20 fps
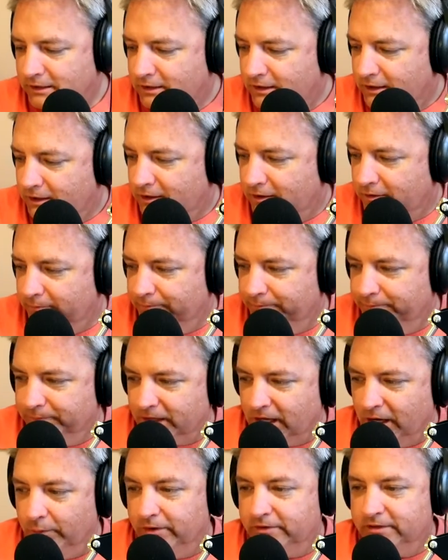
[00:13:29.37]

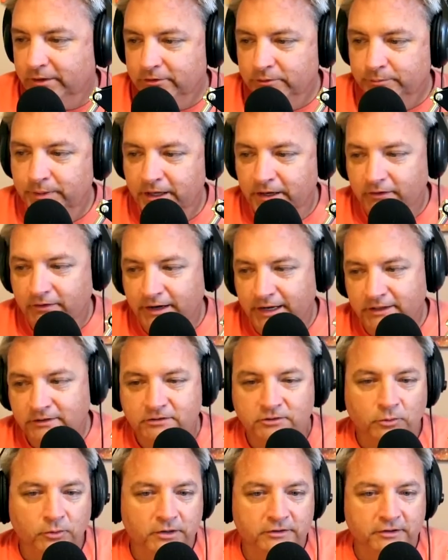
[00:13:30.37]
I wish I was better at
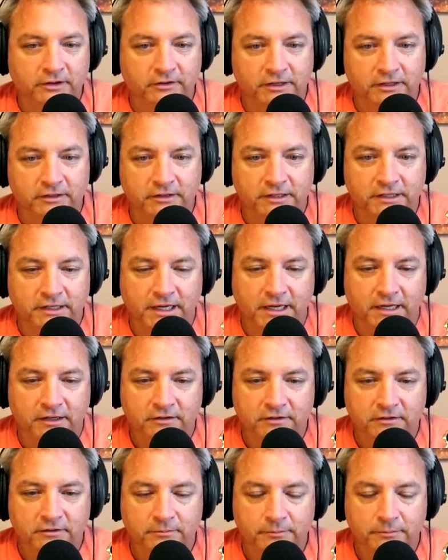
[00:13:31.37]
storytelling than that.